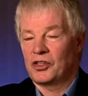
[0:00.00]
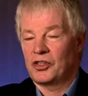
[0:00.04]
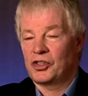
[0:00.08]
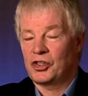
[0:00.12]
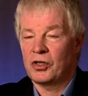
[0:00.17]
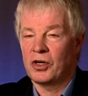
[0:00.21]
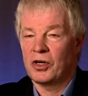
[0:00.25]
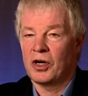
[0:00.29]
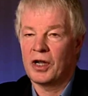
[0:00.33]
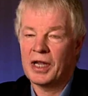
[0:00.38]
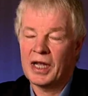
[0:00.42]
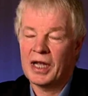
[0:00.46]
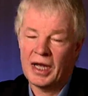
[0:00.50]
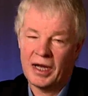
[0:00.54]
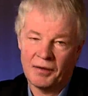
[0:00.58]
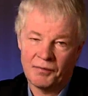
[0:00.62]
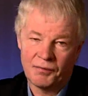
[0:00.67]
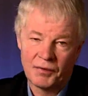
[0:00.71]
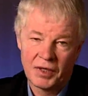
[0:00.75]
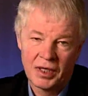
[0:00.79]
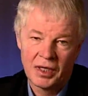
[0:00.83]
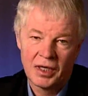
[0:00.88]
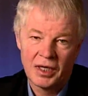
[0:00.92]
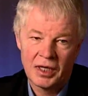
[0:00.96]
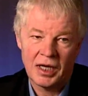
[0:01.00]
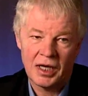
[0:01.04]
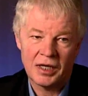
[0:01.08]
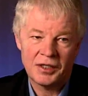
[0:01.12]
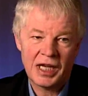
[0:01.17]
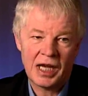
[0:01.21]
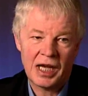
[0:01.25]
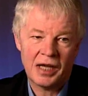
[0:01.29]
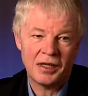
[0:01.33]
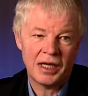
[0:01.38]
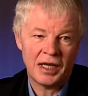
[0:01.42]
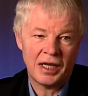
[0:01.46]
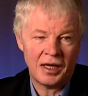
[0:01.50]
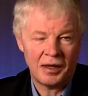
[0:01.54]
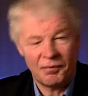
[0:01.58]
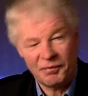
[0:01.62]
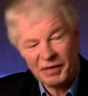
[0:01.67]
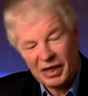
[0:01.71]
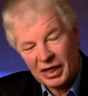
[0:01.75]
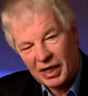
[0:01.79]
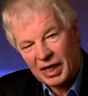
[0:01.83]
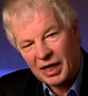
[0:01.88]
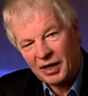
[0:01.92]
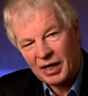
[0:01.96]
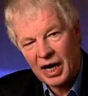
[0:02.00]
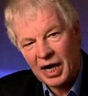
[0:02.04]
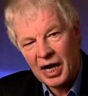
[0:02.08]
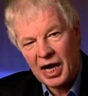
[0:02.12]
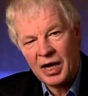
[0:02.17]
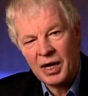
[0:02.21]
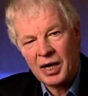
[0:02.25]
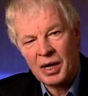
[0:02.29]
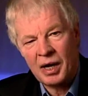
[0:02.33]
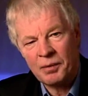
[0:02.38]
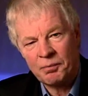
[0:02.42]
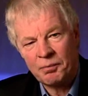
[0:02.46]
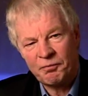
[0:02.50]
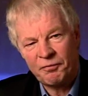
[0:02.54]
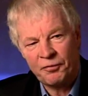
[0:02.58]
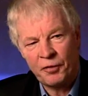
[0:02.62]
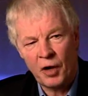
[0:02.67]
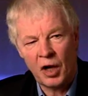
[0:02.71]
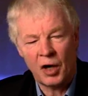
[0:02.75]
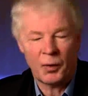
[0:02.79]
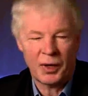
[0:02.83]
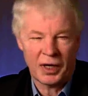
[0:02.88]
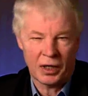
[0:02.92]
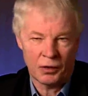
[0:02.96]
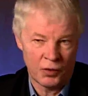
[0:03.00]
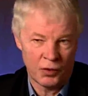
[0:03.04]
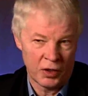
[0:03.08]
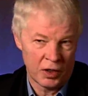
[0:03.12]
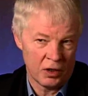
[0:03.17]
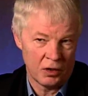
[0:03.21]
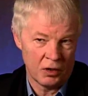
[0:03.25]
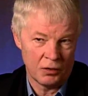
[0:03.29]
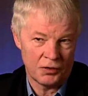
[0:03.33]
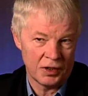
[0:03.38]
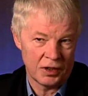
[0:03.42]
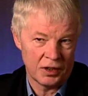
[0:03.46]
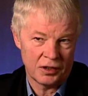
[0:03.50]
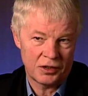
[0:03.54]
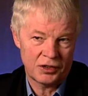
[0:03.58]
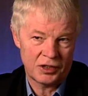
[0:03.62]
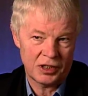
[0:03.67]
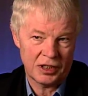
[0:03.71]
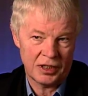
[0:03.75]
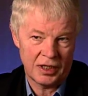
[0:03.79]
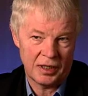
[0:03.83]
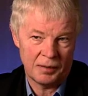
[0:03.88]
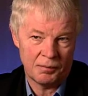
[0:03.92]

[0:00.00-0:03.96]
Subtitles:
Sure, yeah. I'm following a road that